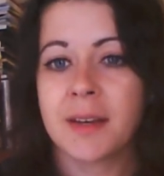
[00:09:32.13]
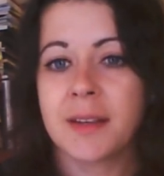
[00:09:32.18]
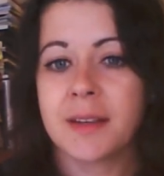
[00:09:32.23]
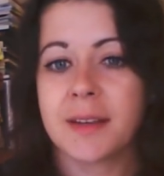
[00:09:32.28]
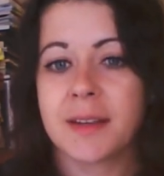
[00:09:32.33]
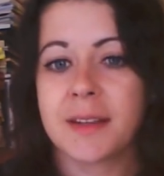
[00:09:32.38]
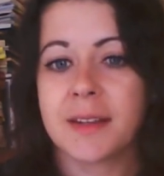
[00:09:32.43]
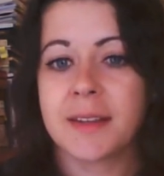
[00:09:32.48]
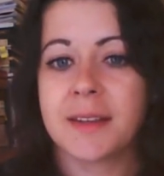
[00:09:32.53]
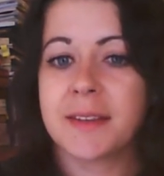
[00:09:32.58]

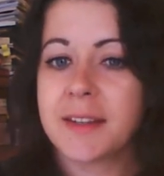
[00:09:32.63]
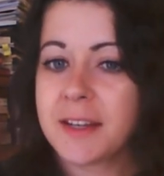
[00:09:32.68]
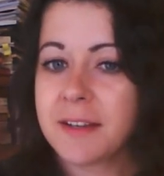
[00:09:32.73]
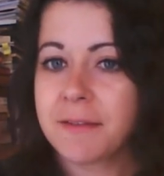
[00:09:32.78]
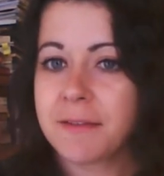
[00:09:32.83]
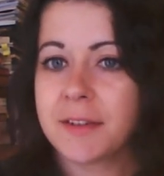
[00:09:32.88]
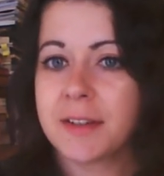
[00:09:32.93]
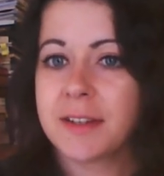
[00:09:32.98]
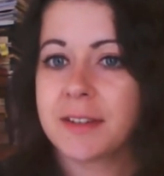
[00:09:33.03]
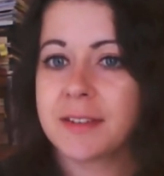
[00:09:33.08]
And
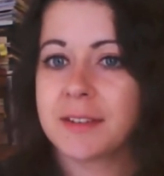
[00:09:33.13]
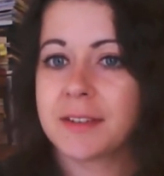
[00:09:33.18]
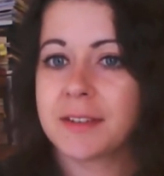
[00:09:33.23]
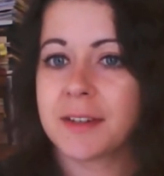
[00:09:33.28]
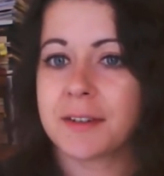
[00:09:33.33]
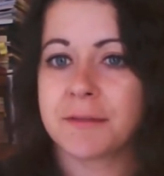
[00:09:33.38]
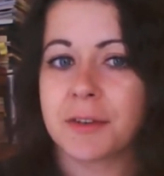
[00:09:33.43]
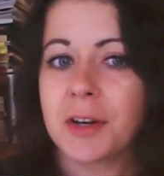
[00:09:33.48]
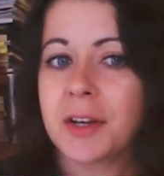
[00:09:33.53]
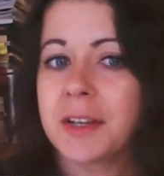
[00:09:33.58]
Davy
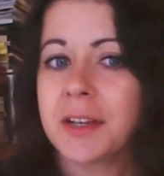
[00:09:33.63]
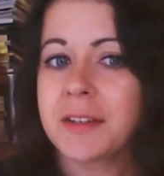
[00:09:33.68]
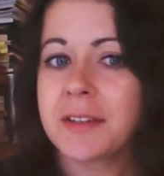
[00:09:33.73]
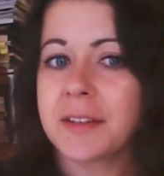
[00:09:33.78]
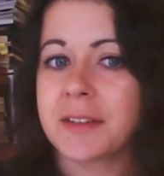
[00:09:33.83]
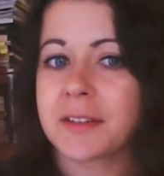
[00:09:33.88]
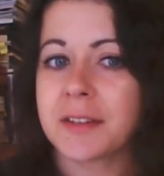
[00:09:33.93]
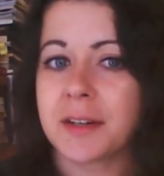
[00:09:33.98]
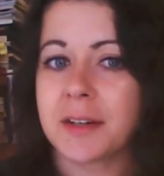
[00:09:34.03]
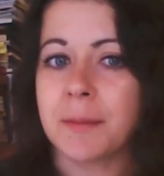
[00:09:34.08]

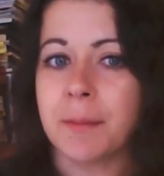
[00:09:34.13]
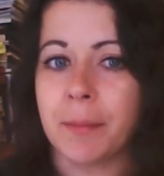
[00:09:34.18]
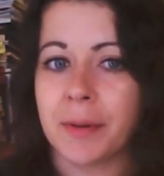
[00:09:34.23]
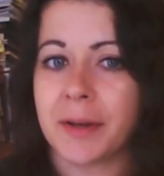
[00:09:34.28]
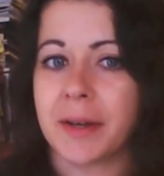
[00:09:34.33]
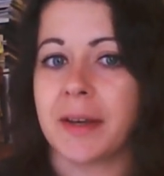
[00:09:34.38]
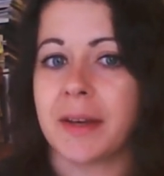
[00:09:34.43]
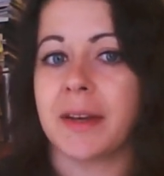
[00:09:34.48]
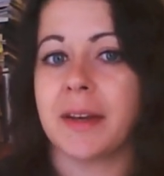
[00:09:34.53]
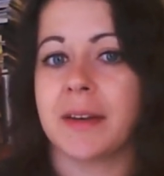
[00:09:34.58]
avoided
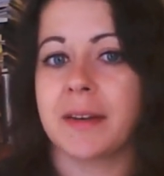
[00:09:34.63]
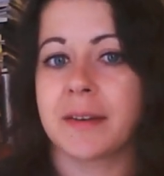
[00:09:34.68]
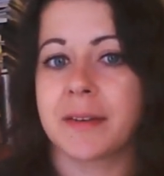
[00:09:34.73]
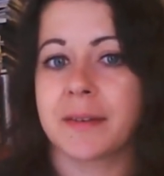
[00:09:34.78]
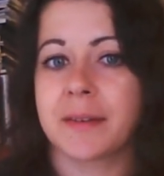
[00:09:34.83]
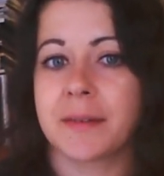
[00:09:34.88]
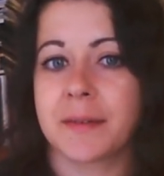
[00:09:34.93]
company.